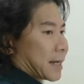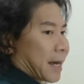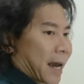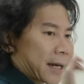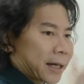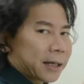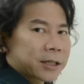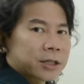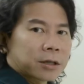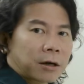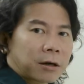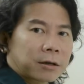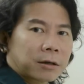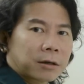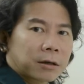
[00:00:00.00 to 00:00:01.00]
take a
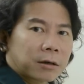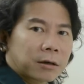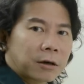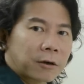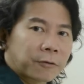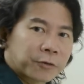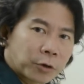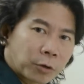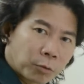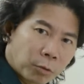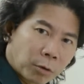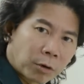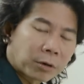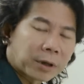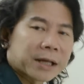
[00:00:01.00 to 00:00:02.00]
shot of your
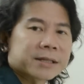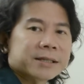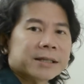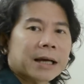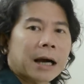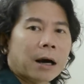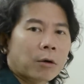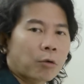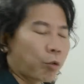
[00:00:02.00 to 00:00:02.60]
wall and see how